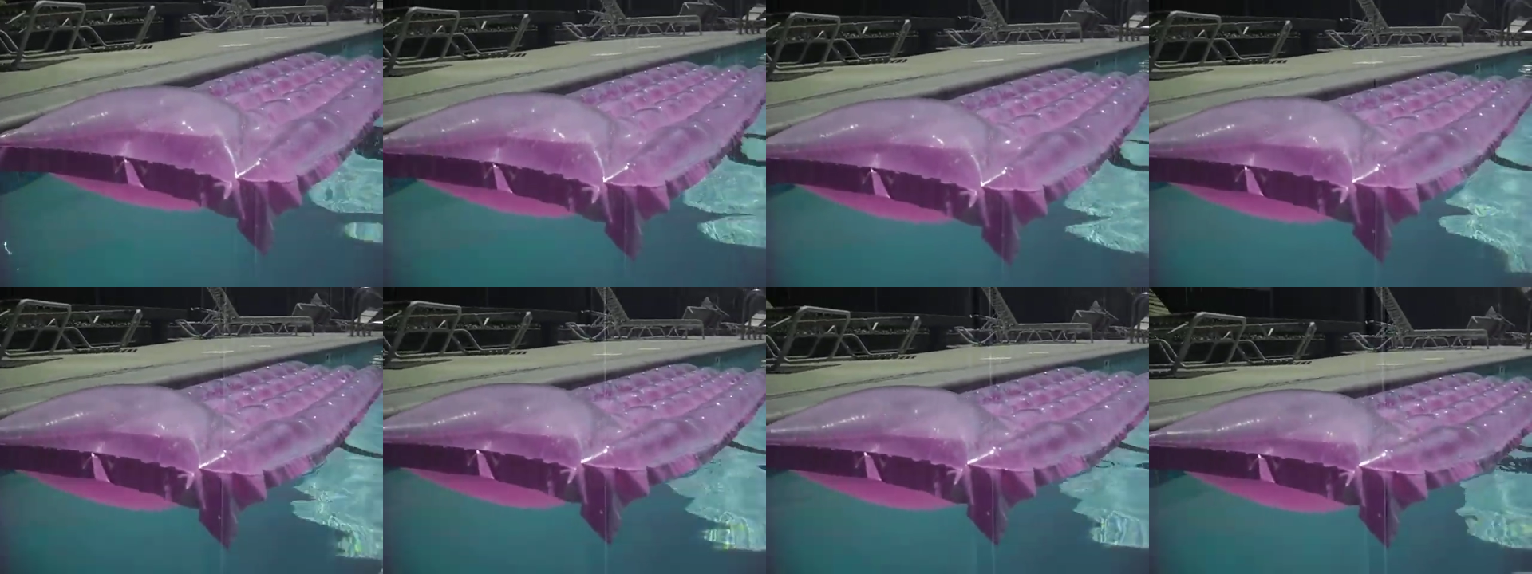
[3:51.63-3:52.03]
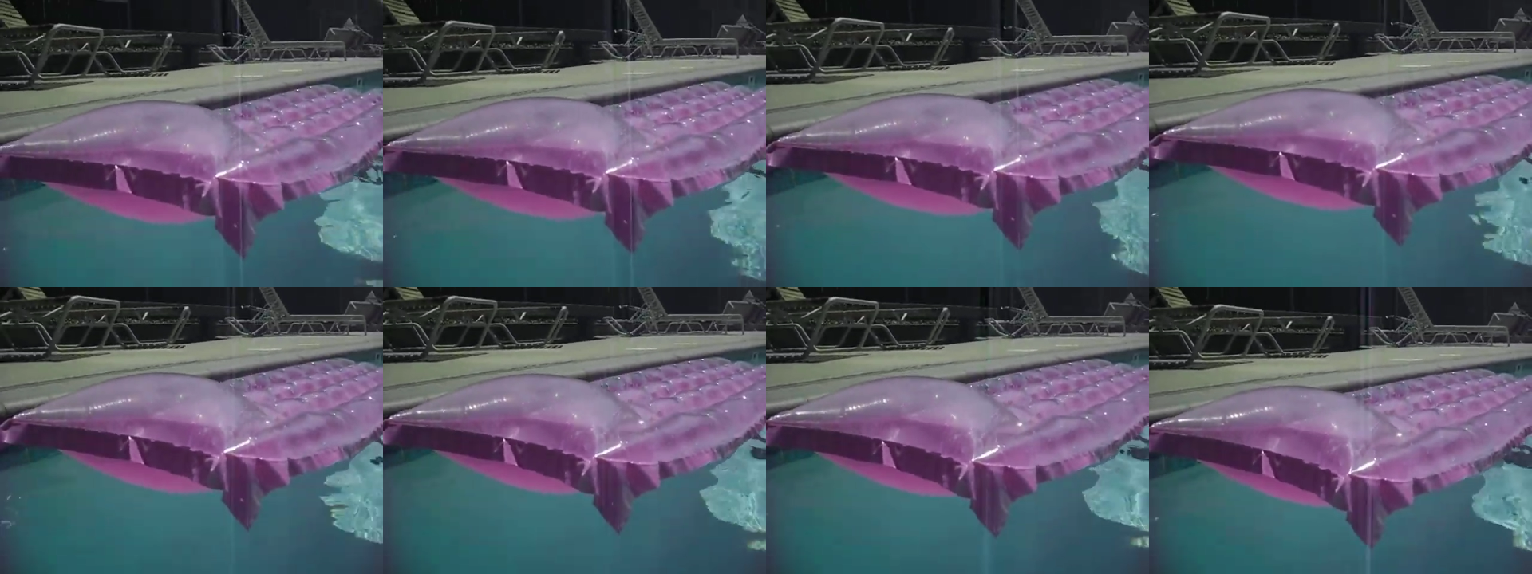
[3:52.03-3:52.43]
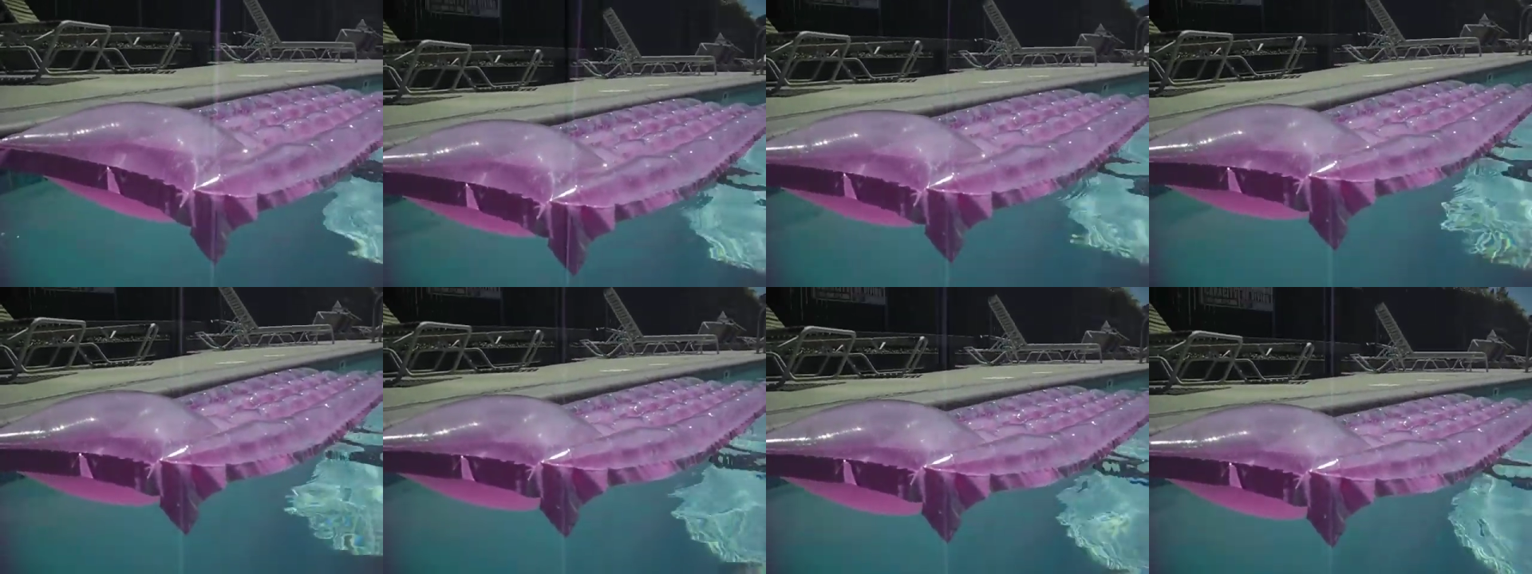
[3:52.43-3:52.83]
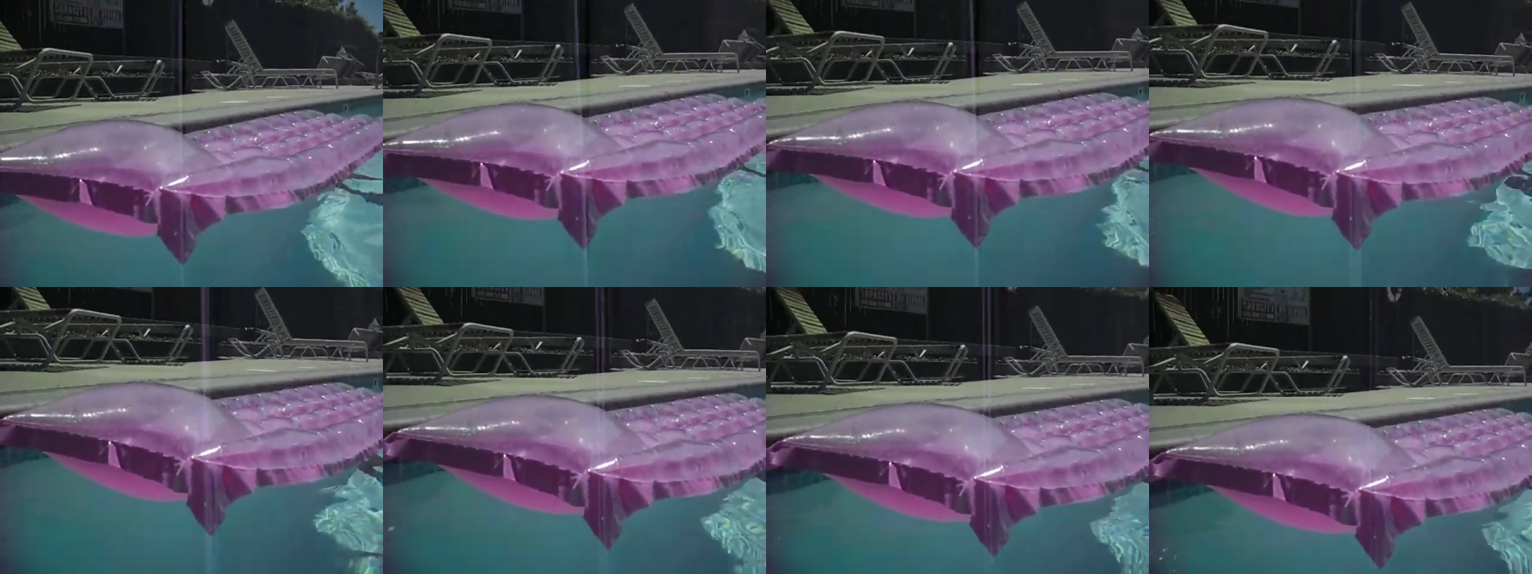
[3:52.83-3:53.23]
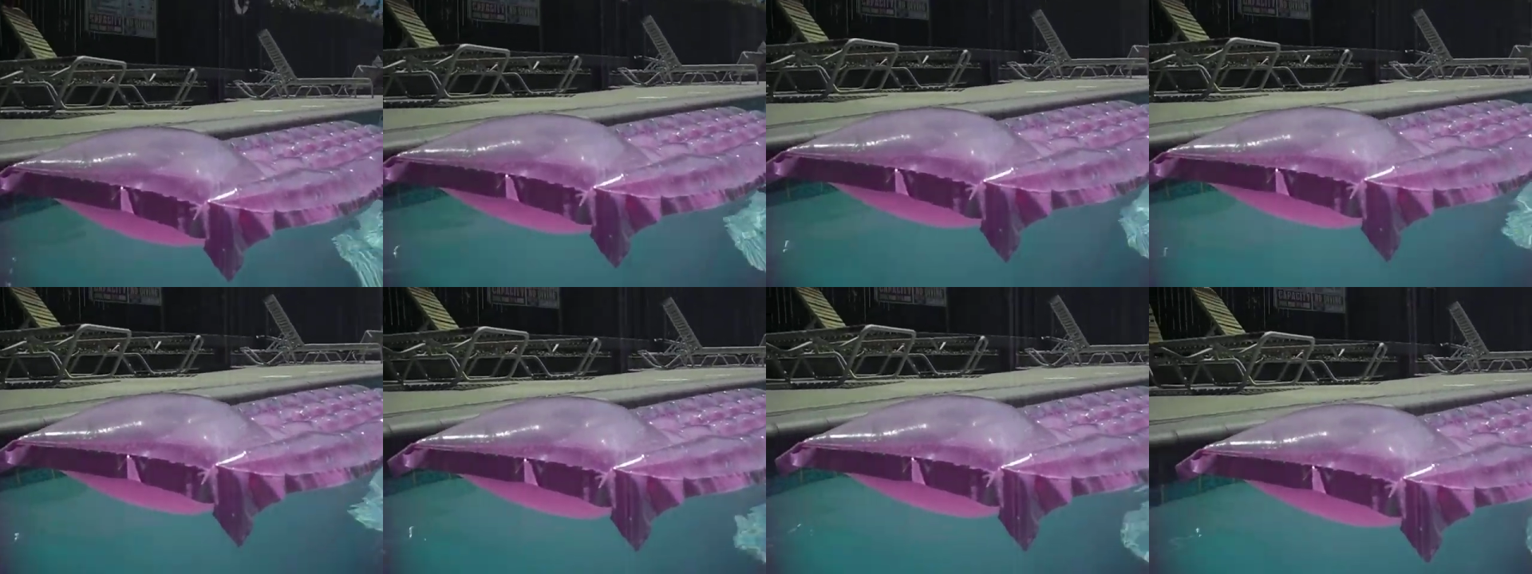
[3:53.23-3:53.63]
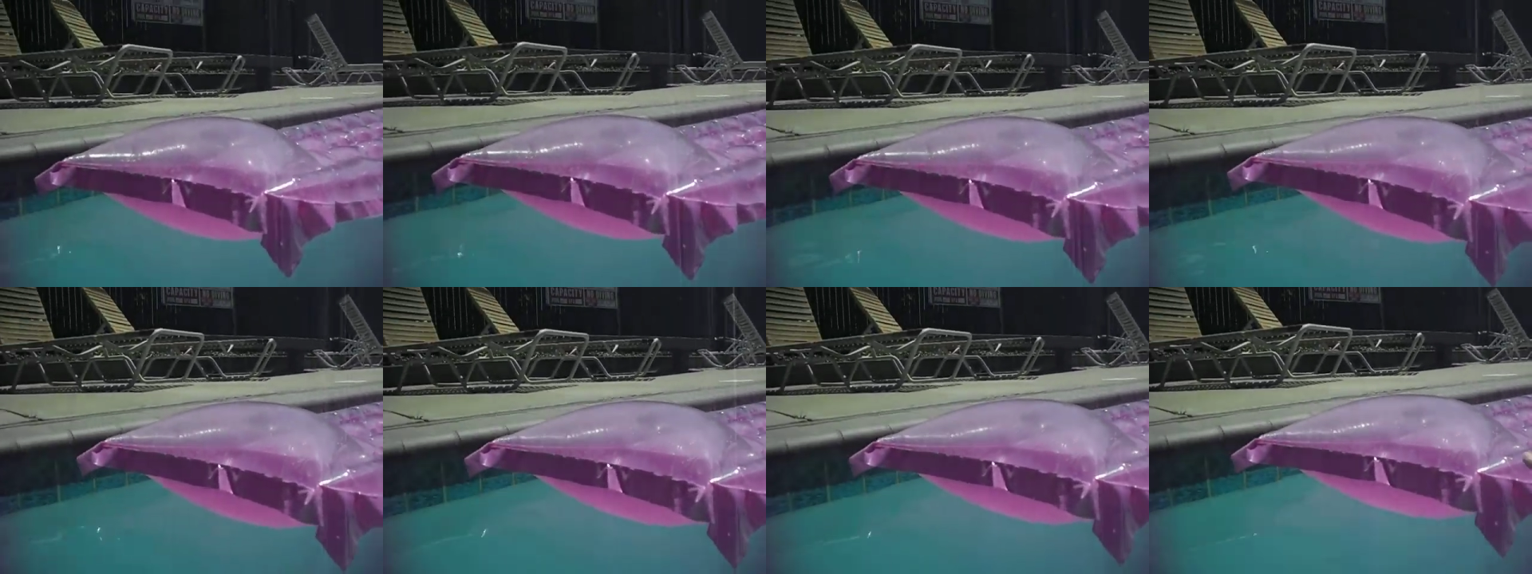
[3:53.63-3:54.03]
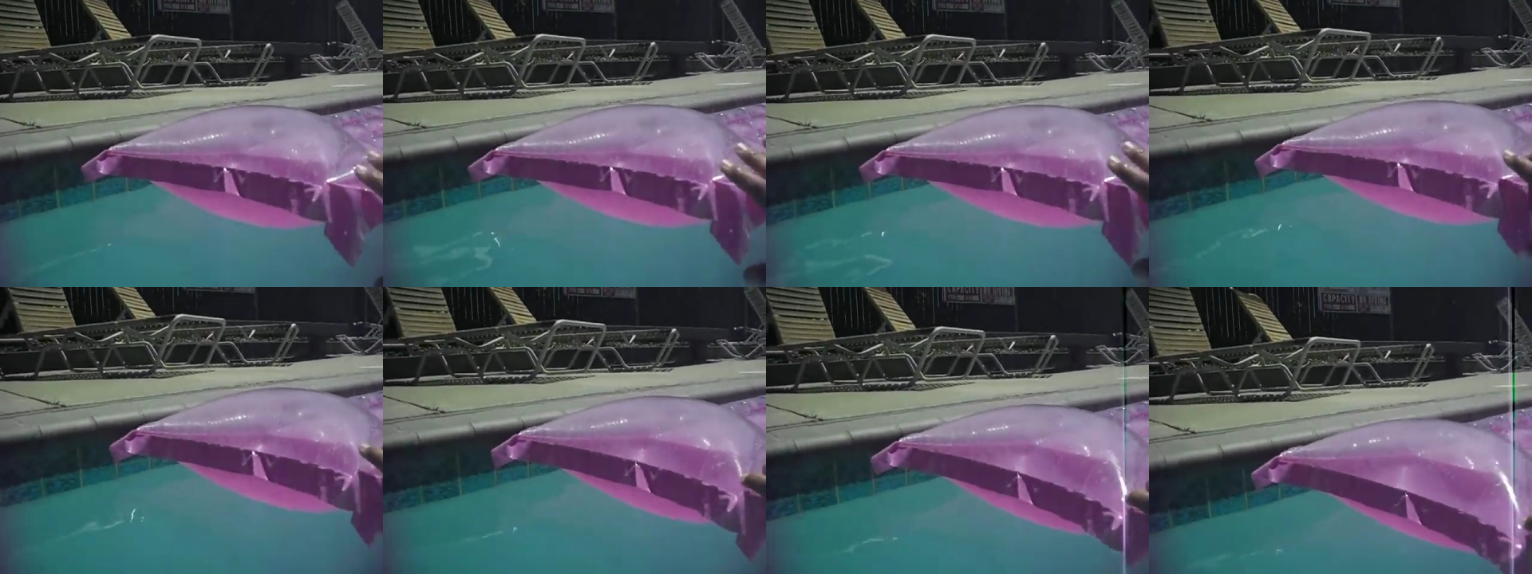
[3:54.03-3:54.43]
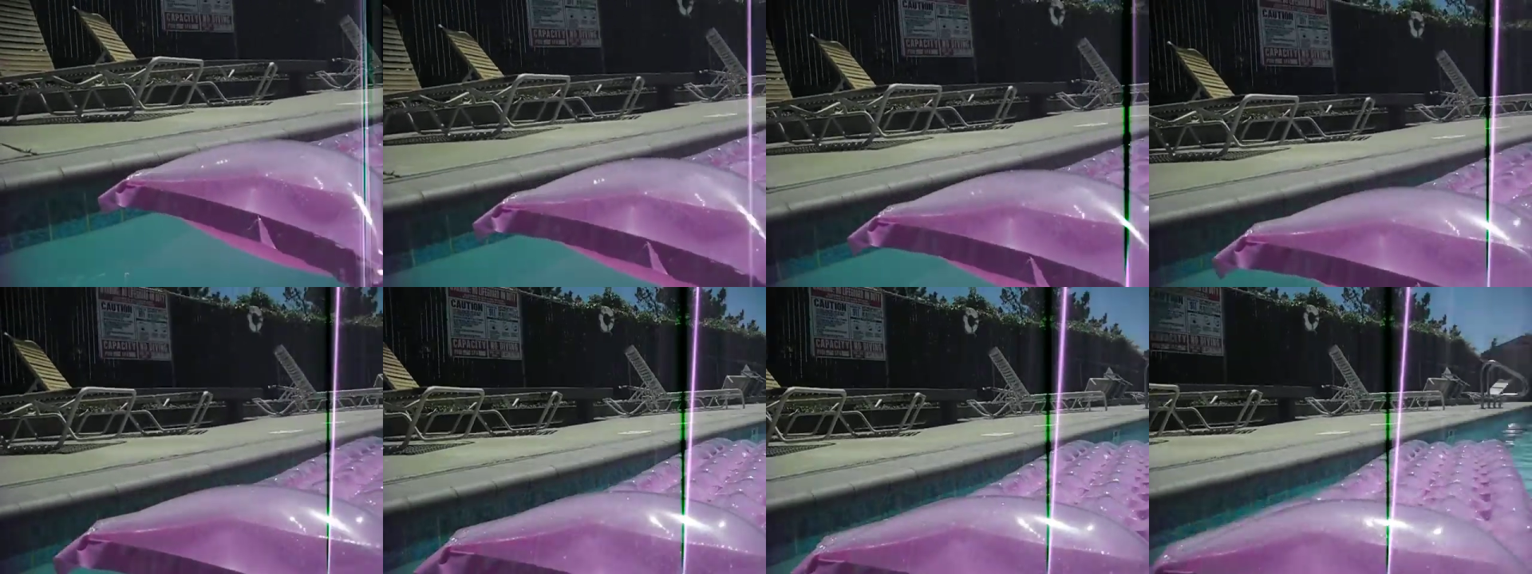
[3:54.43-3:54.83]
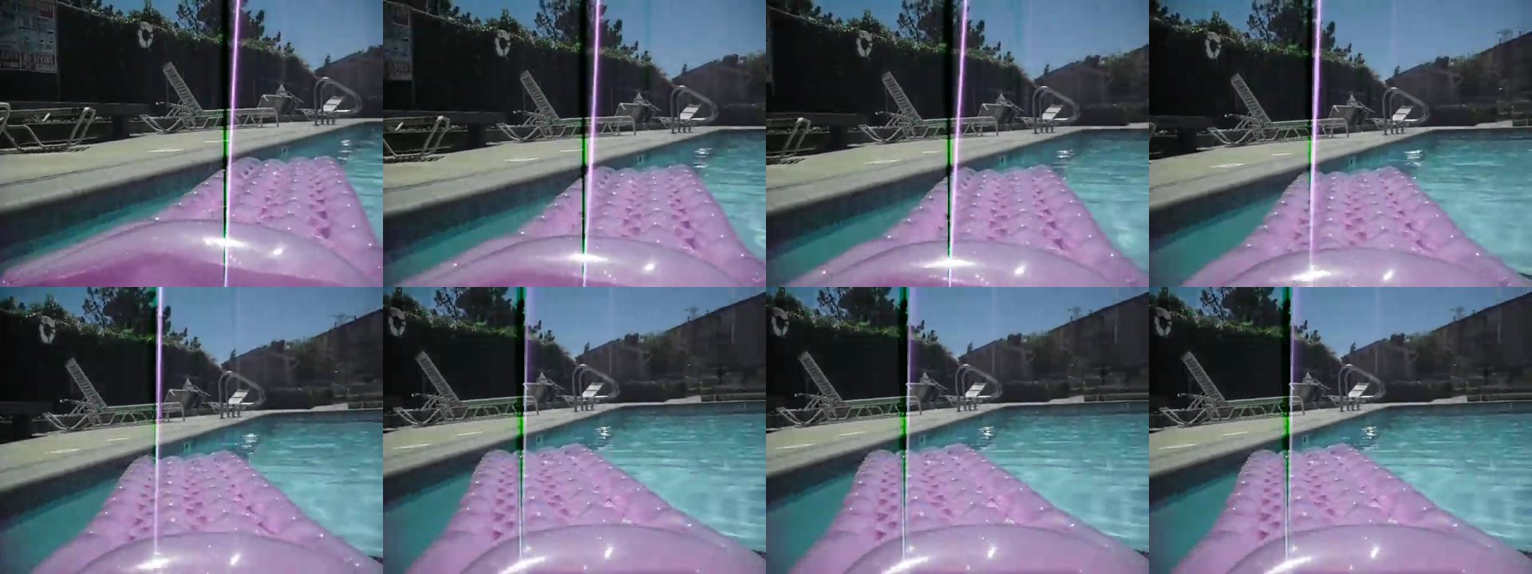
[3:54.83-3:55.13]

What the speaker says: (no speaker visible)